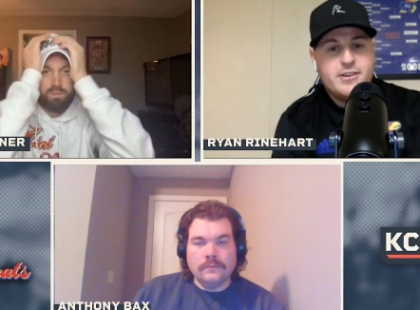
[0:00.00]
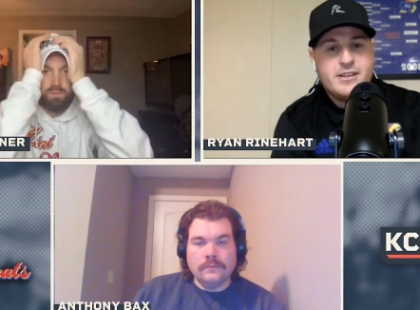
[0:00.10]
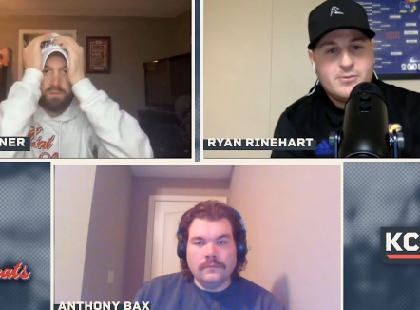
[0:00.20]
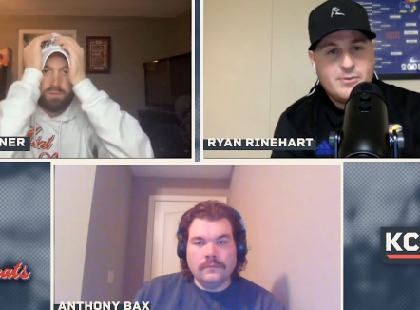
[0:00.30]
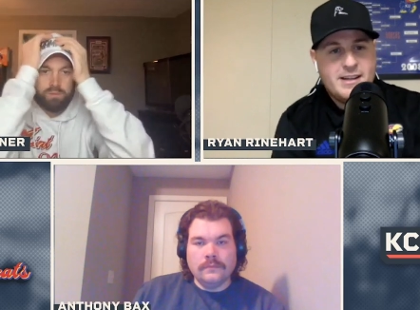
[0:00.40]

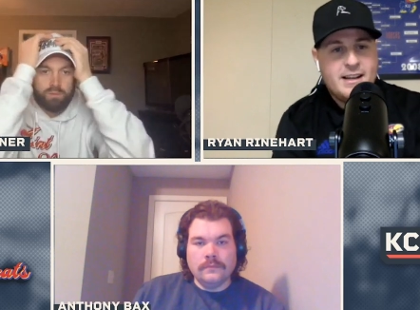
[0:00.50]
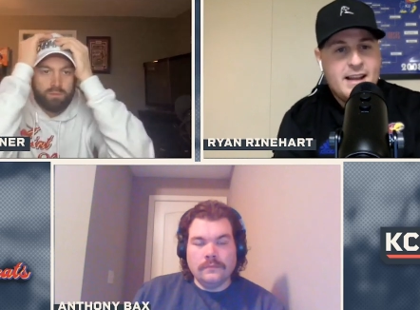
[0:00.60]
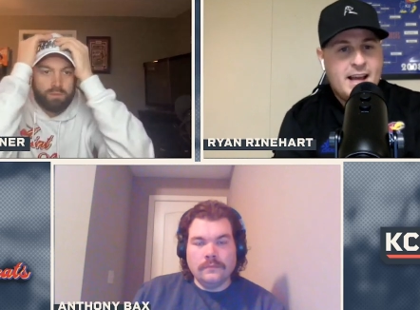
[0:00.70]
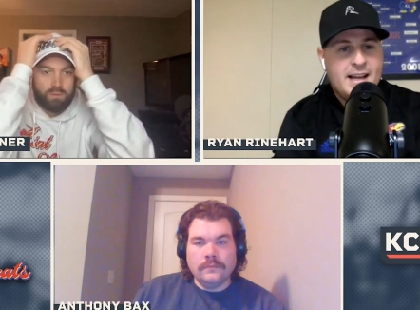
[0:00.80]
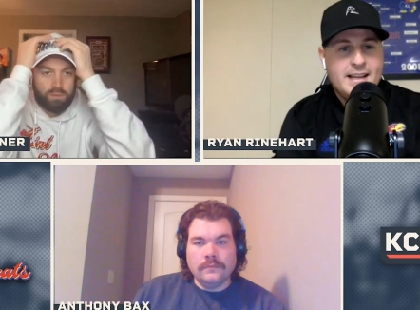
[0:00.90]
Speaker 1: us winning a
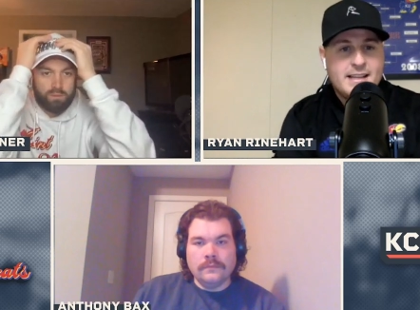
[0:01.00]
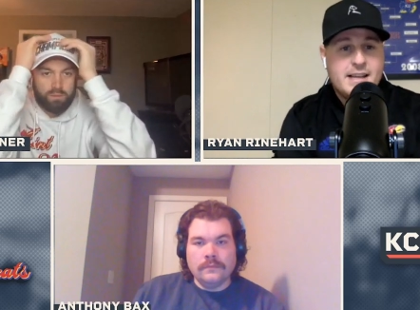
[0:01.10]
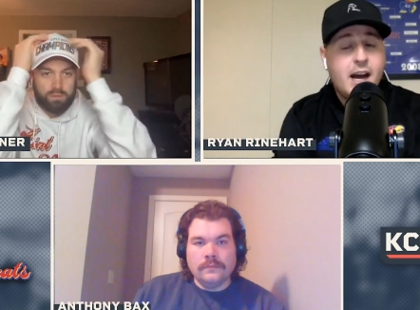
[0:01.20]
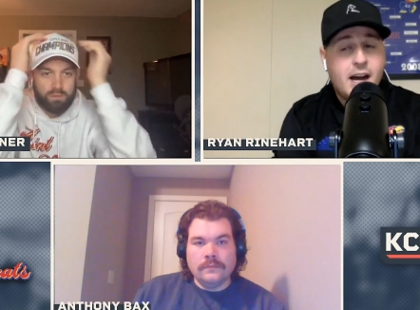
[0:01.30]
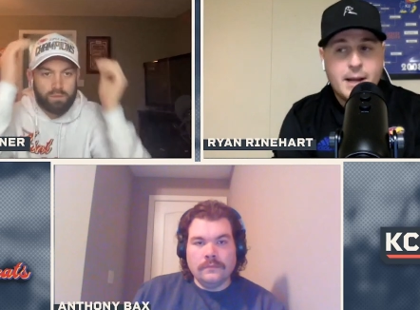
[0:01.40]
natty at
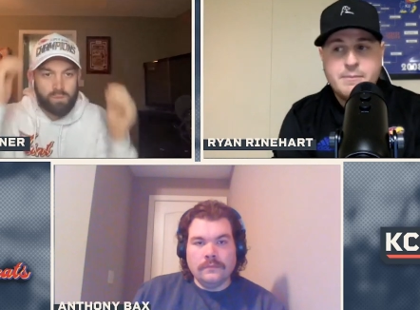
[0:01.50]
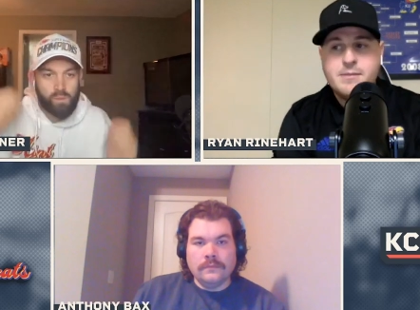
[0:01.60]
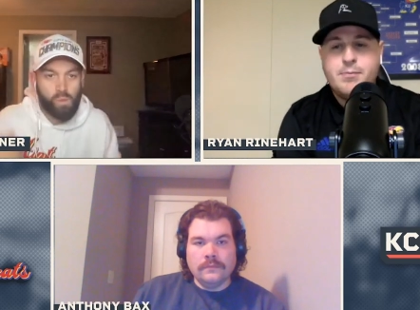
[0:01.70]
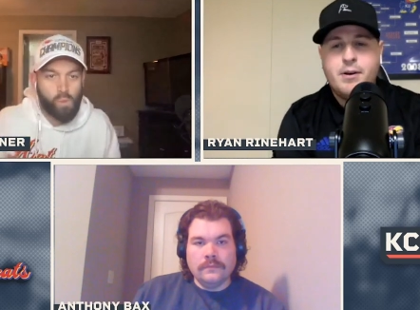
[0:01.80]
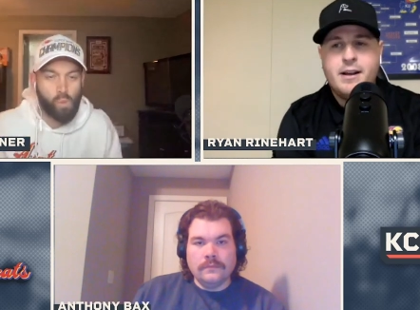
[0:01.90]
times,
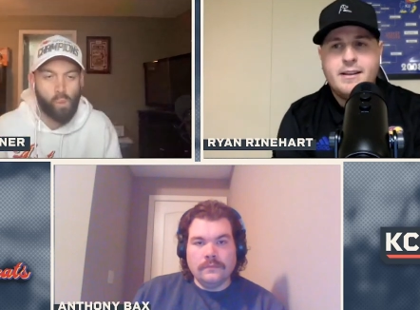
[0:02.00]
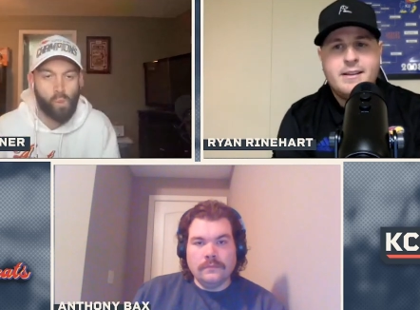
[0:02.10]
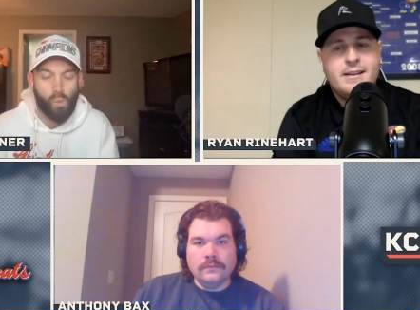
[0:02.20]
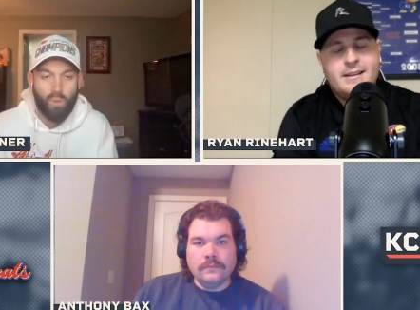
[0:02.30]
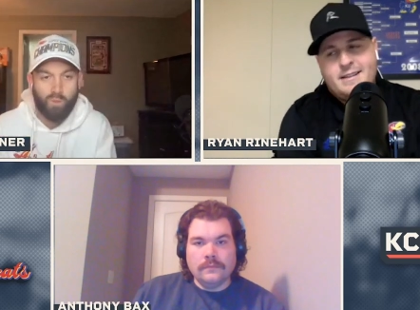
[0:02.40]
but
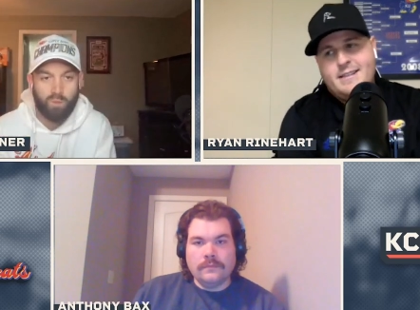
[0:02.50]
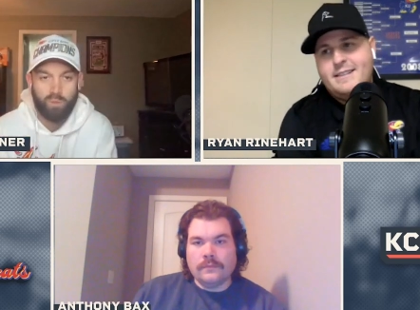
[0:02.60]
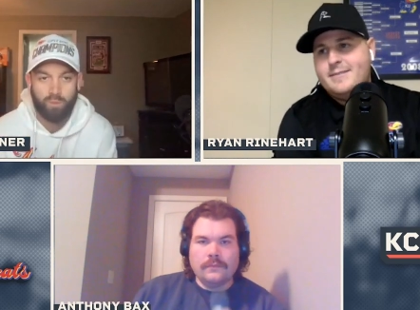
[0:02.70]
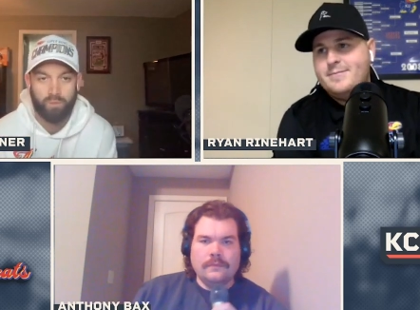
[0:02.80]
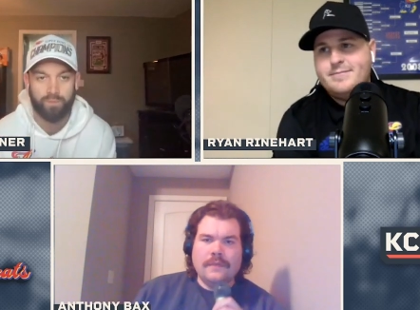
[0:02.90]

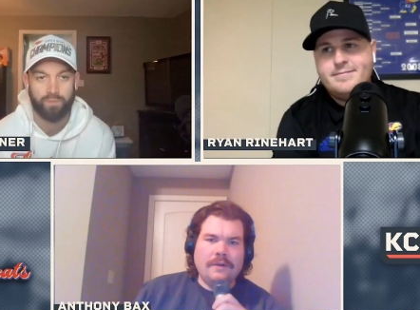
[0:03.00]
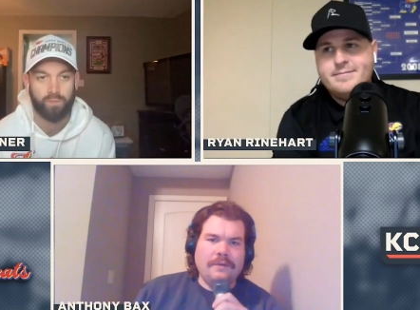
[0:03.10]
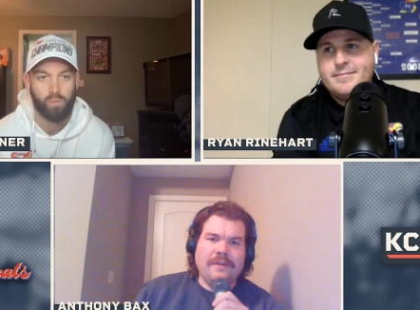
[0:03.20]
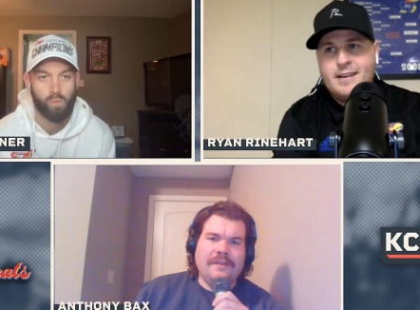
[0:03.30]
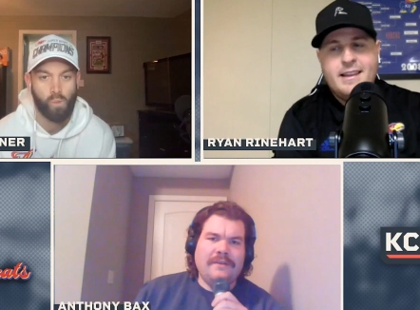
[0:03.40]
I don't think
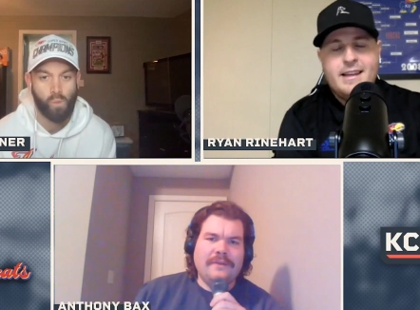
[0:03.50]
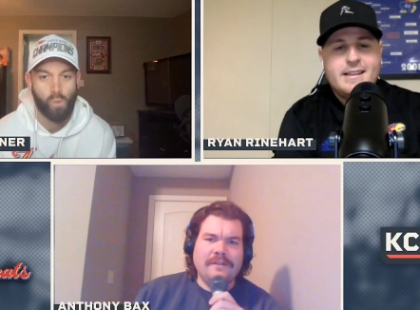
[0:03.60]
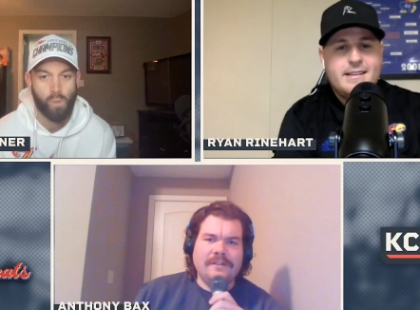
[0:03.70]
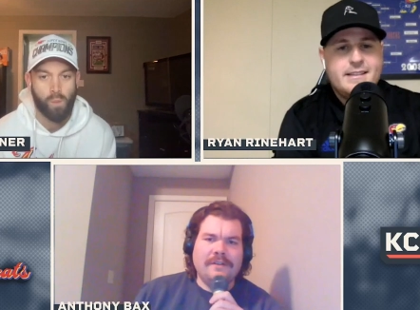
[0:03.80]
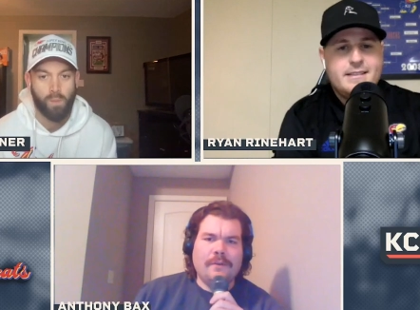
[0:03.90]
that
Speaker 2: falls on
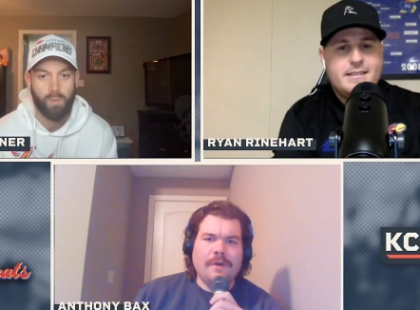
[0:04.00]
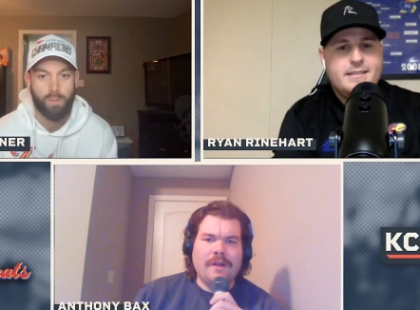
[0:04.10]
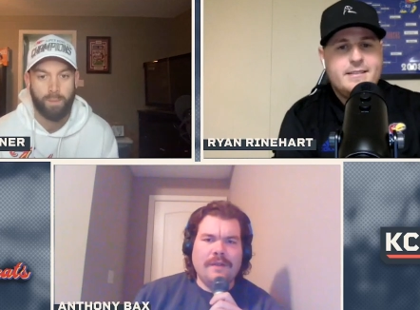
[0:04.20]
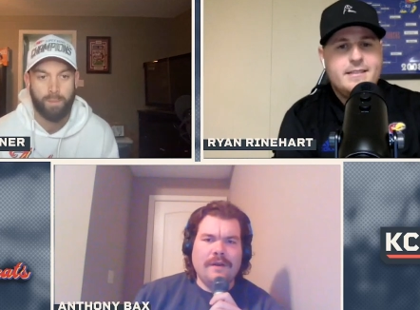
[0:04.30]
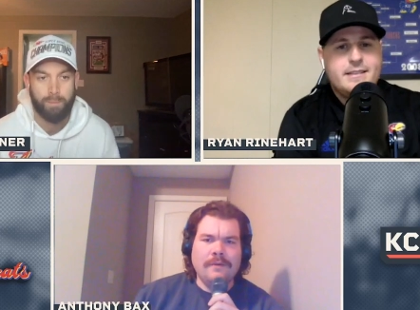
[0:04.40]
Dewan,
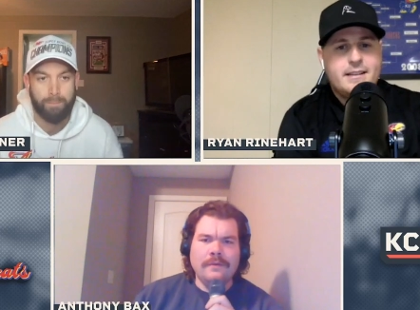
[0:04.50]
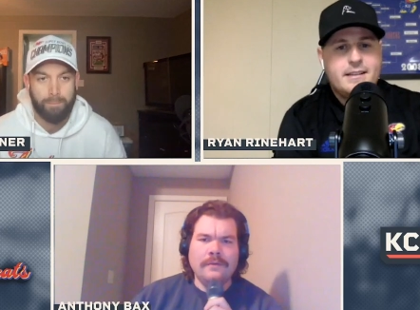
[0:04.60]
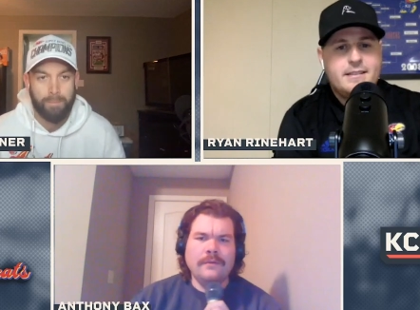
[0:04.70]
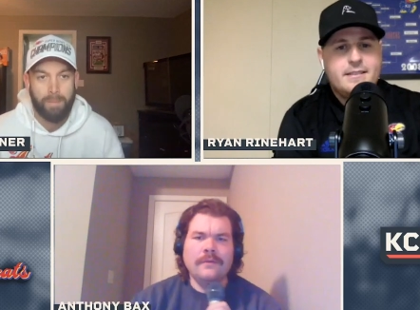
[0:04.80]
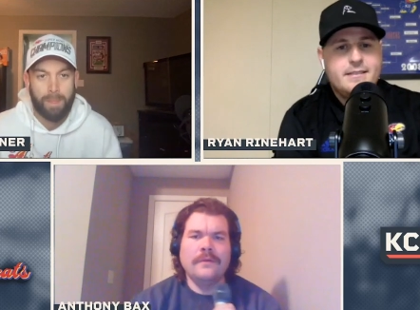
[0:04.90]
though.
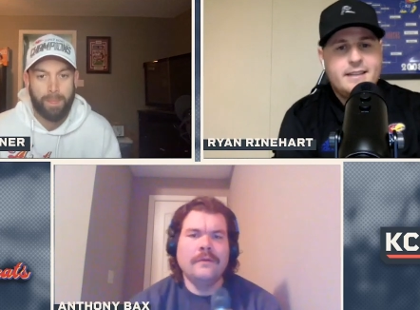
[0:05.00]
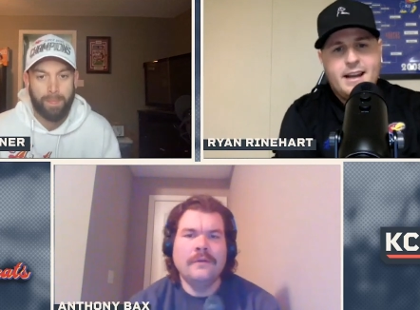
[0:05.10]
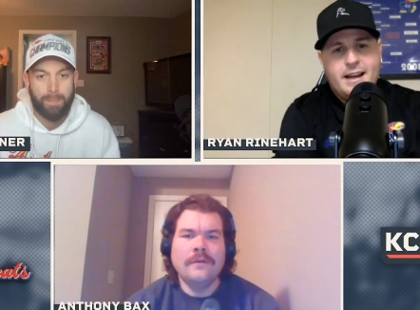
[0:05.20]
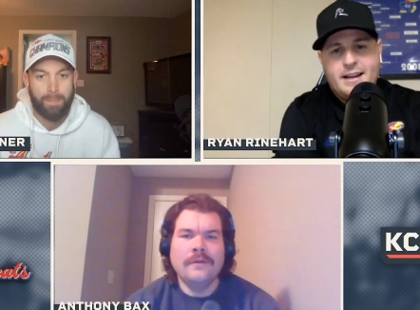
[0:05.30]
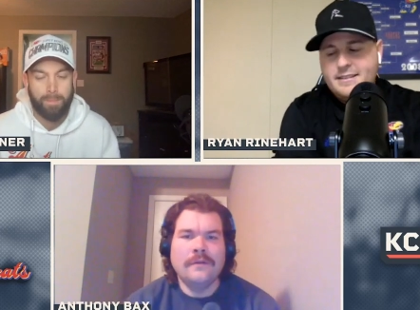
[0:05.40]

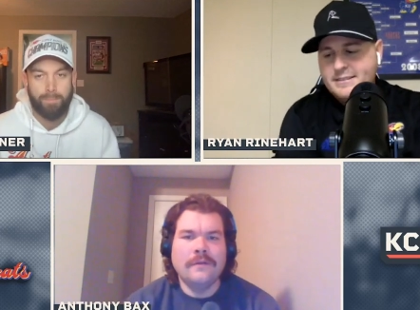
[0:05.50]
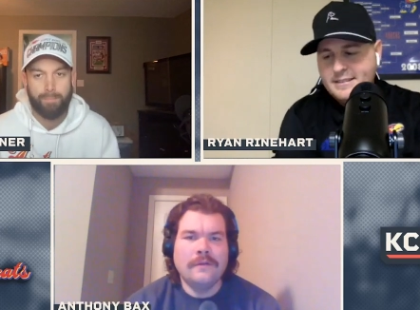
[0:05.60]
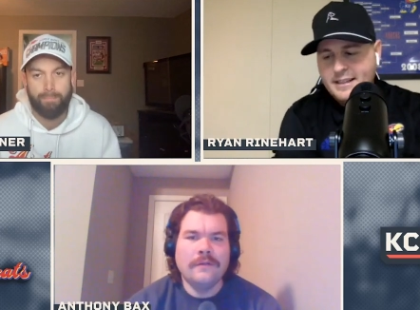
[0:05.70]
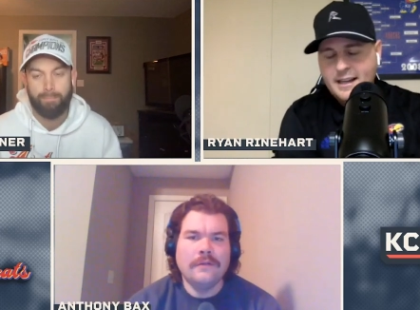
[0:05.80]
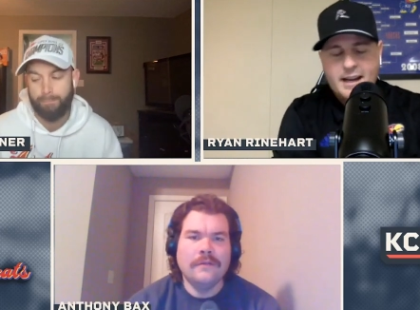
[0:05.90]
Speaker 1: Yeah.
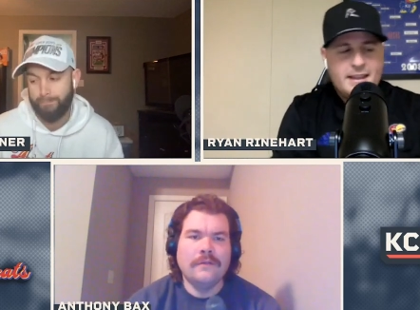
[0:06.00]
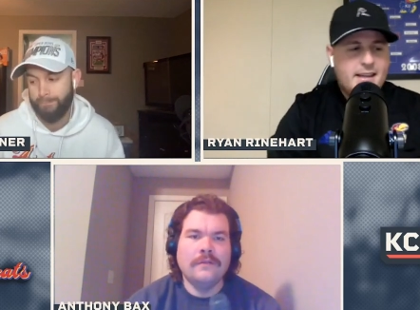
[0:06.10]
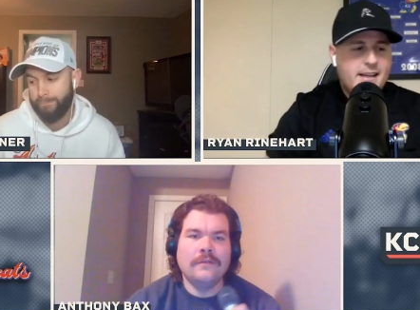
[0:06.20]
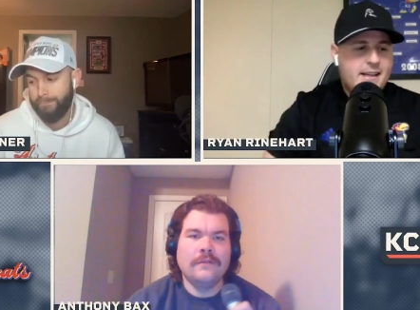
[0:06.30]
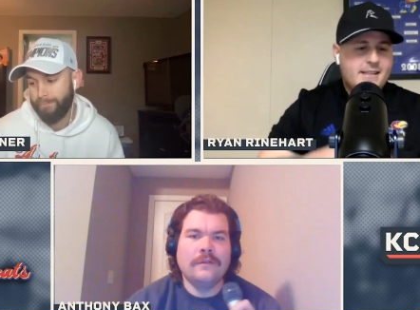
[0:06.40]
Yeah. I
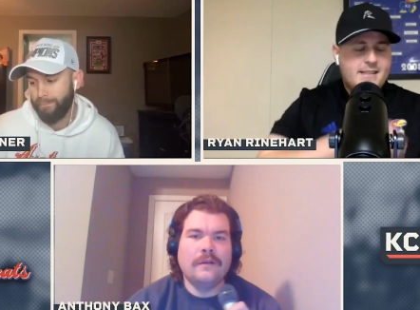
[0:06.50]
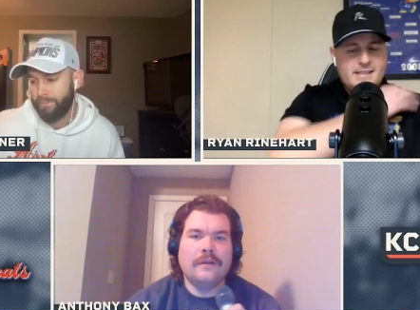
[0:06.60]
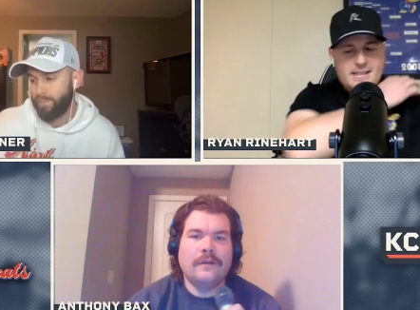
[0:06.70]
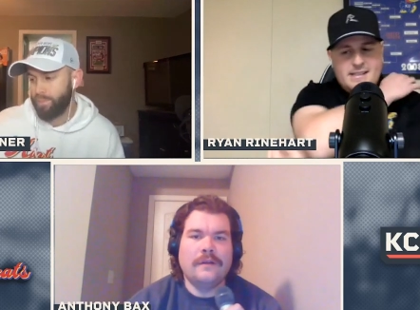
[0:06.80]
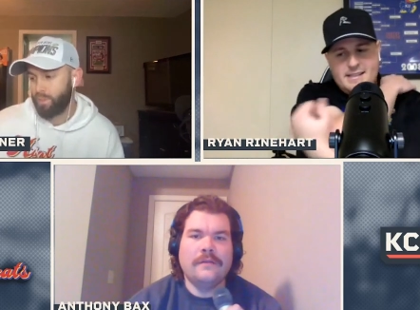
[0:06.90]
think
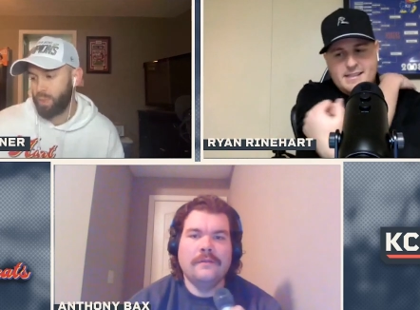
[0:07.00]
it's